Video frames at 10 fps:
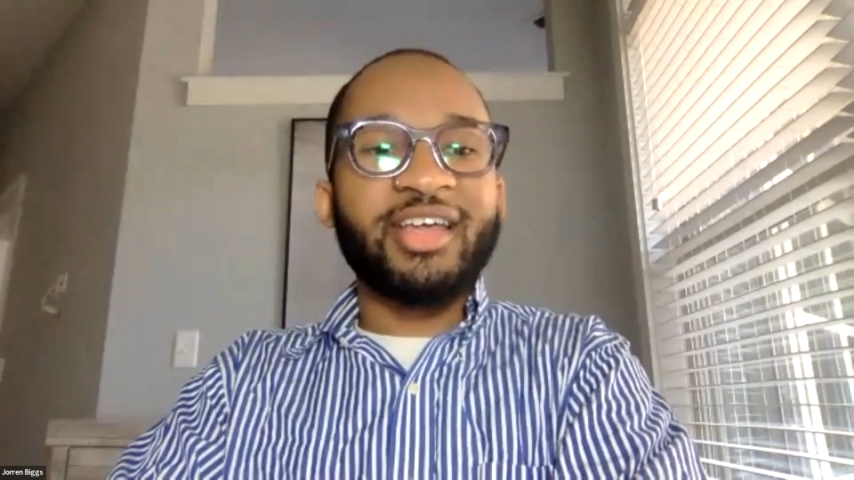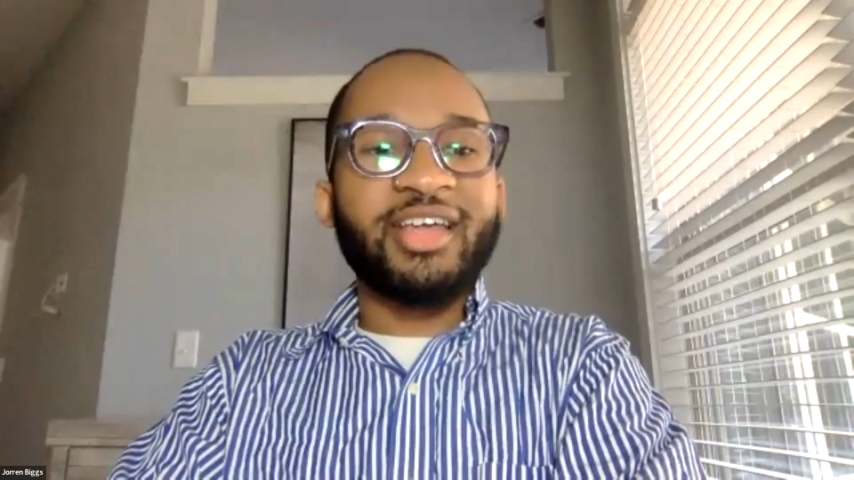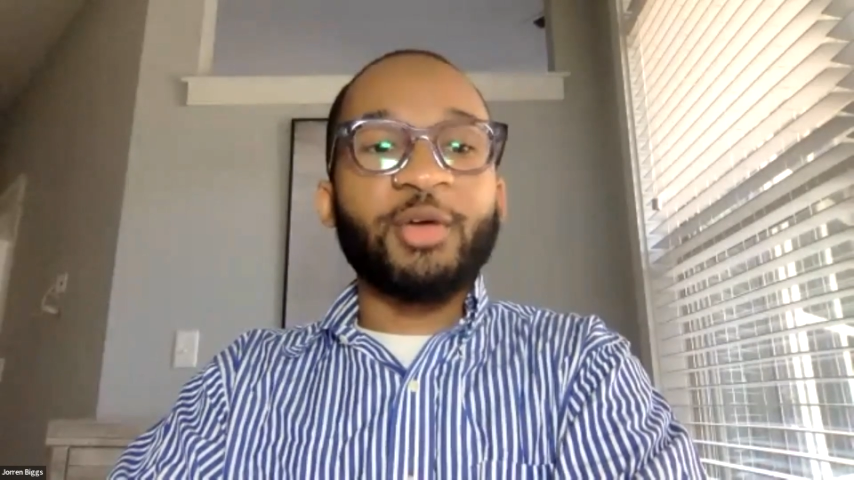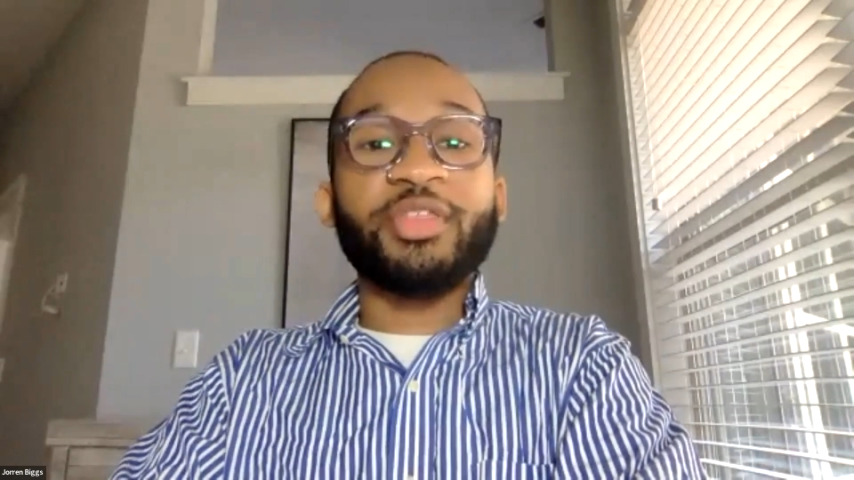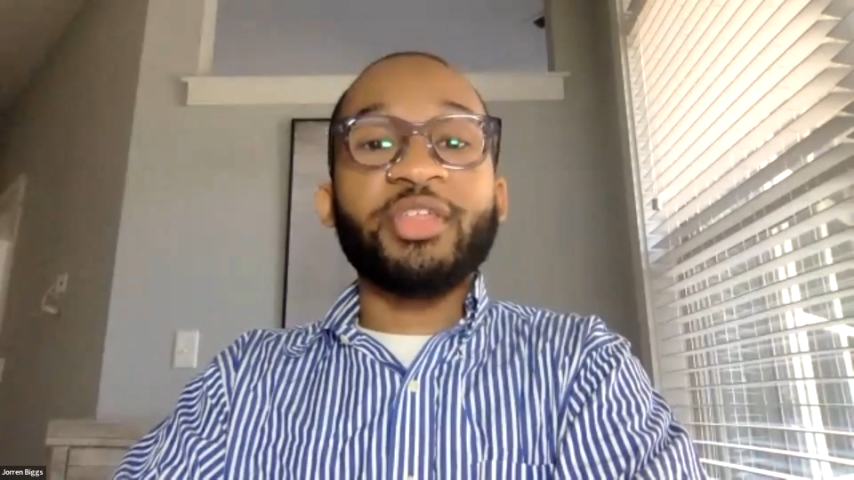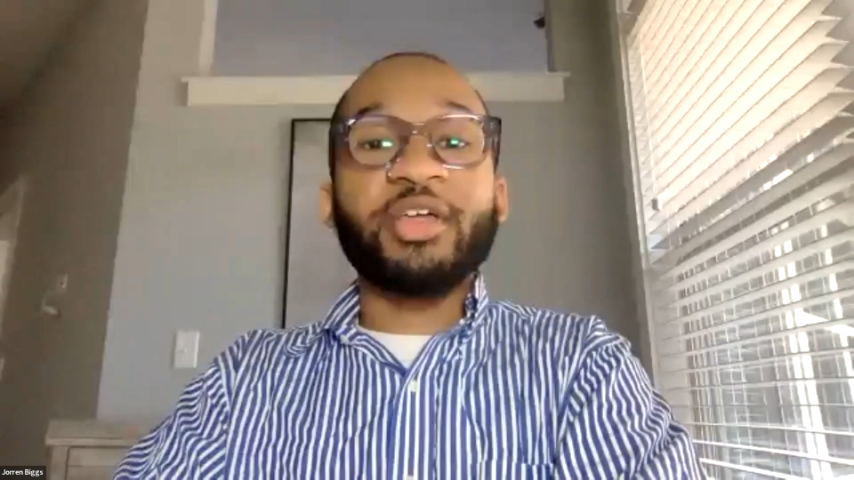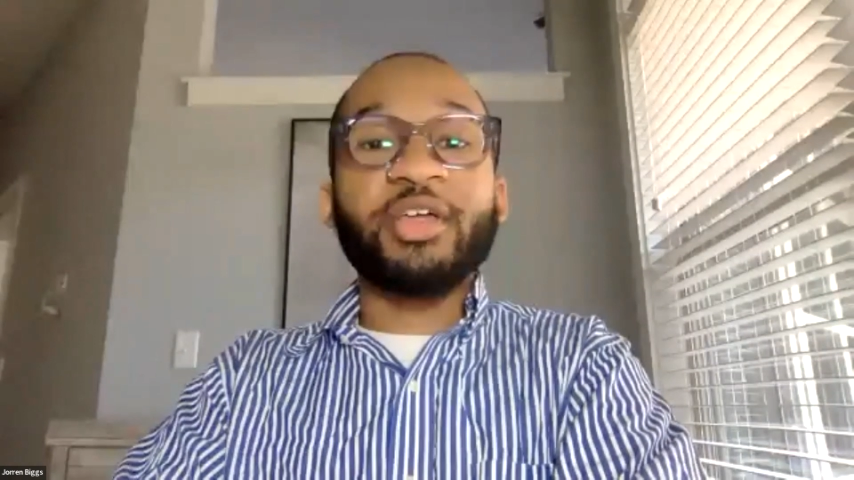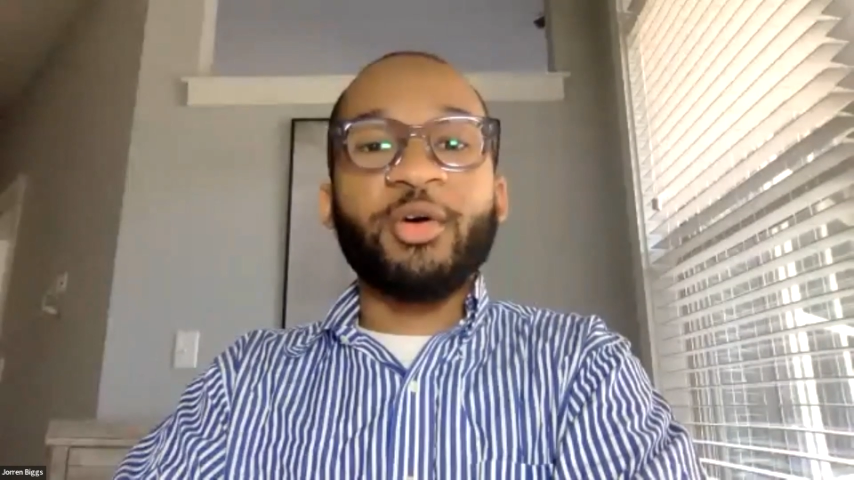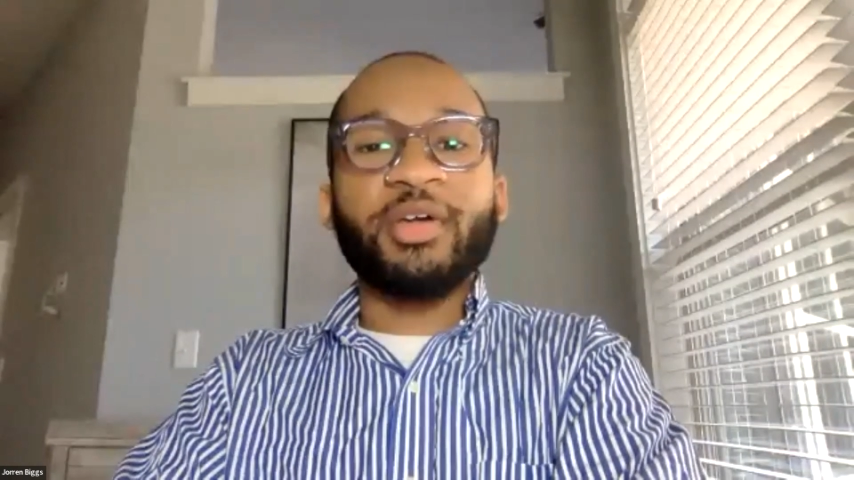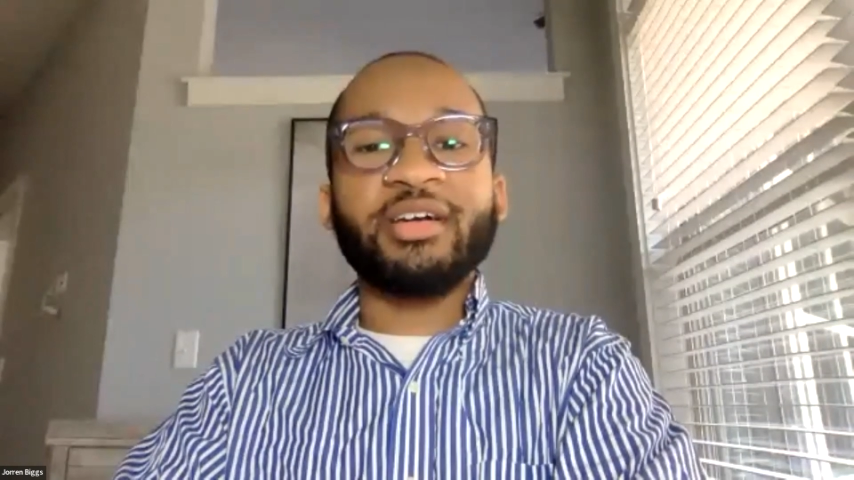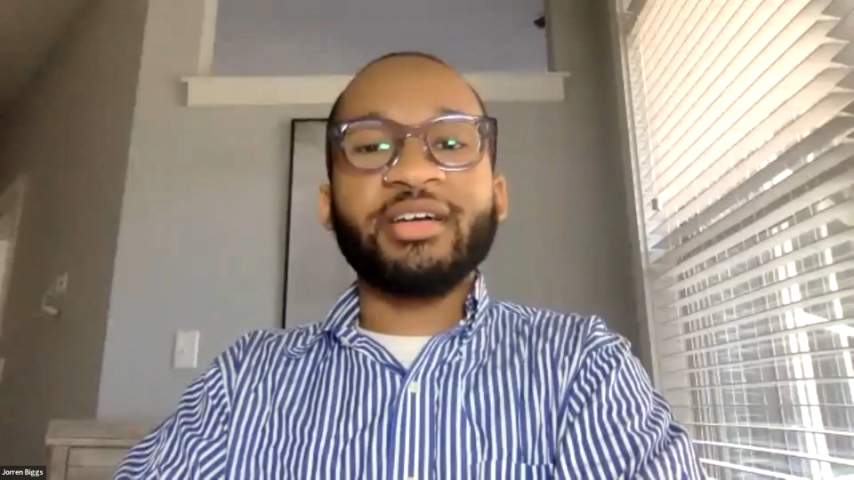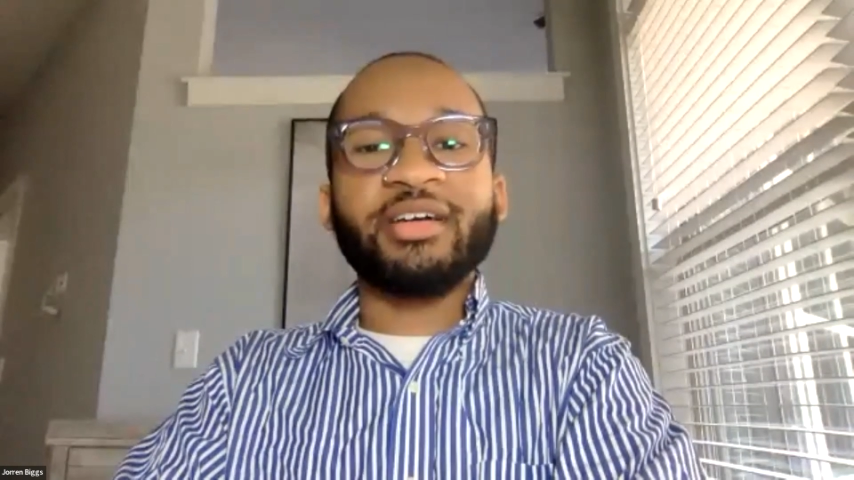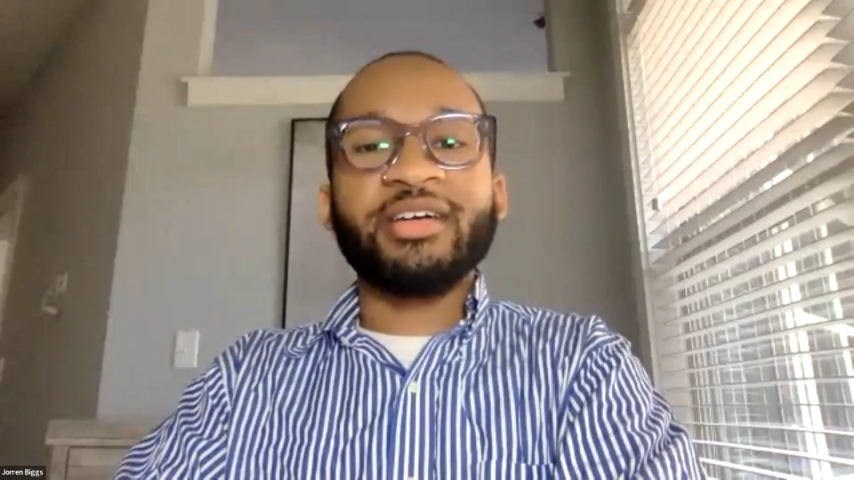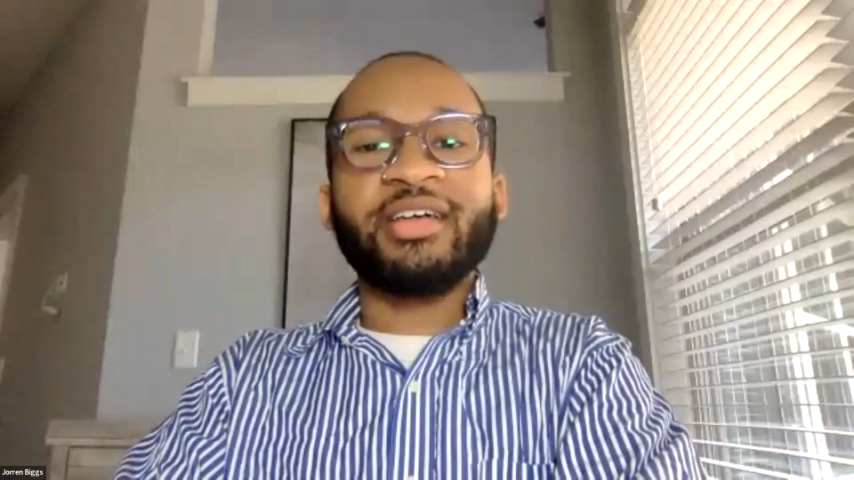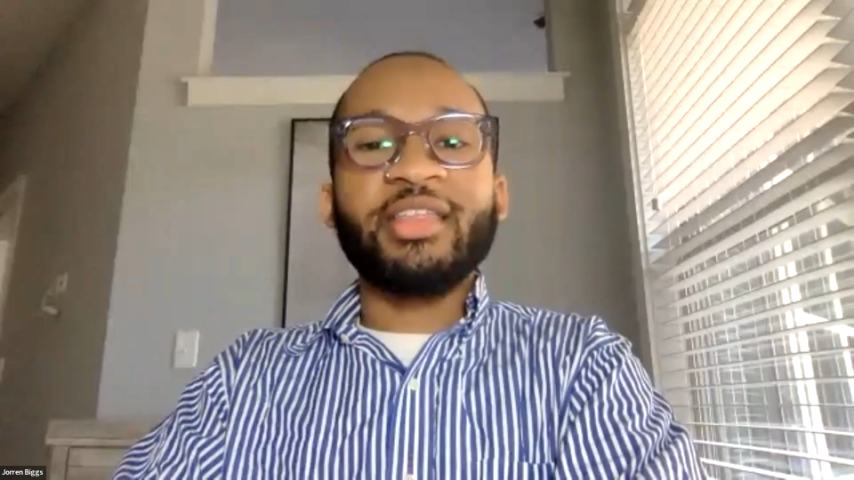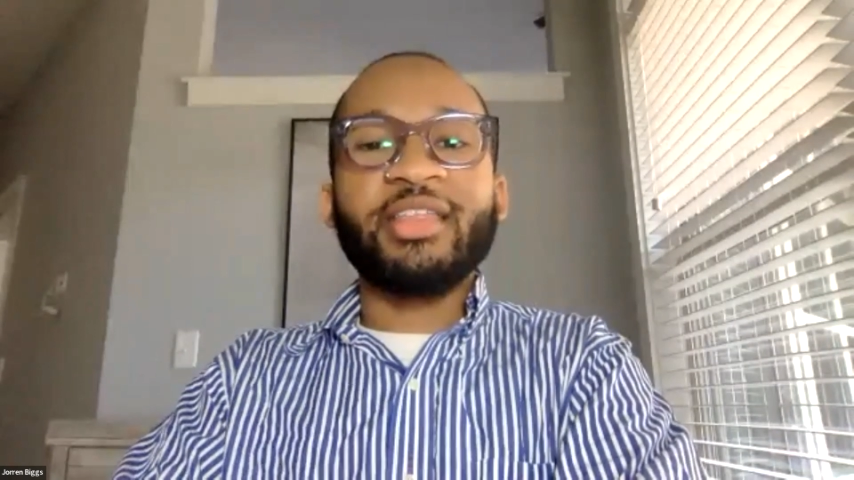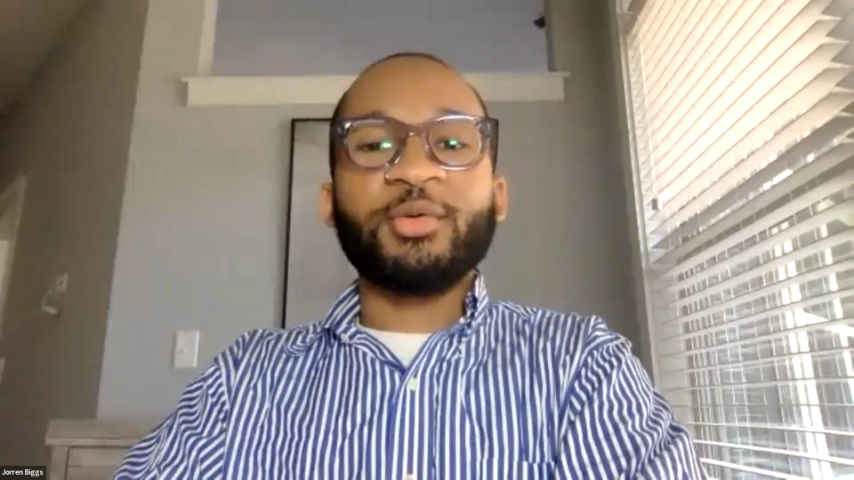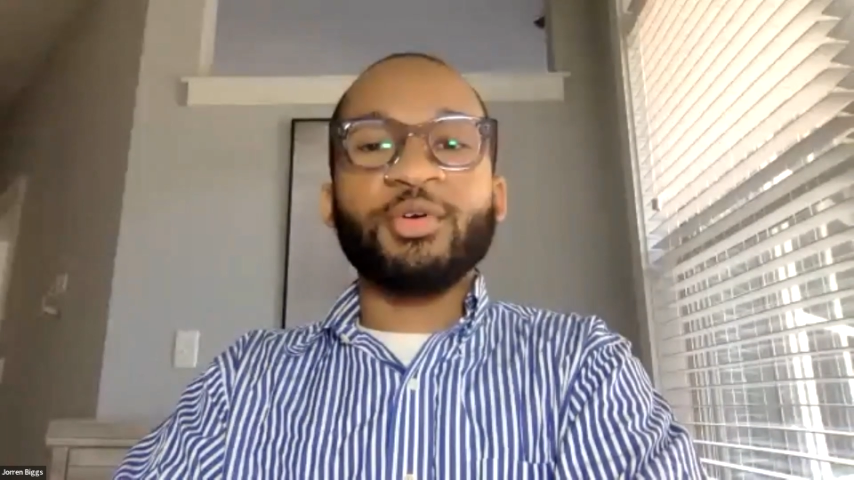And within Wyoming, there